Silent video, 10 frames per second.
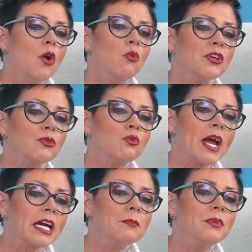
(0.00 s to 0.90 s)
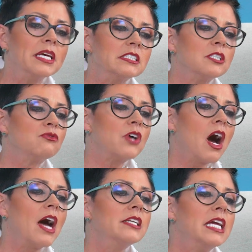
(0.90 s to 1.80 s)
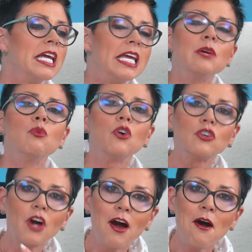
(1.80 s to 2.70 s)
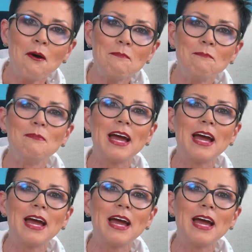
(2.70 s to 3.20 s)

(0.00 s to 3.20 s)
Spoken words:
With recompense of God, he will come